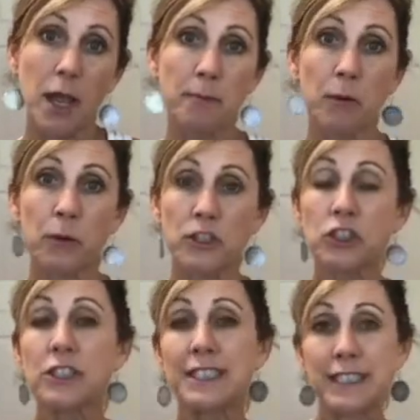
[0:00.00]
but once
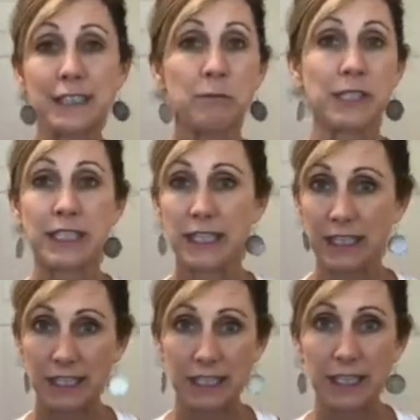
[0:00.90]
your system is
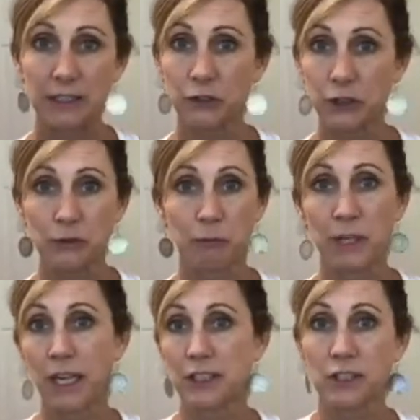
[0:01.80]
clean, I notice for me,
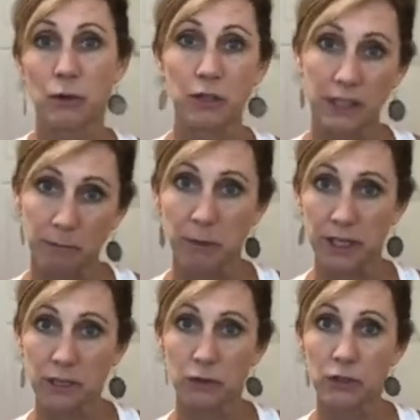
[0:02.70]
I just don't get
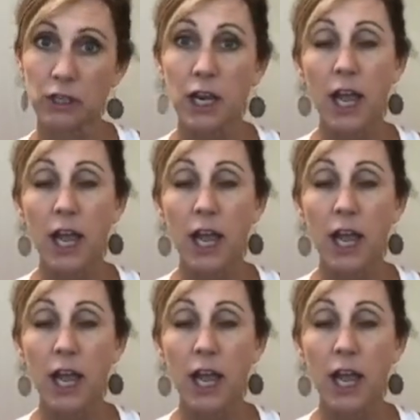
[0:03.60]
body odor.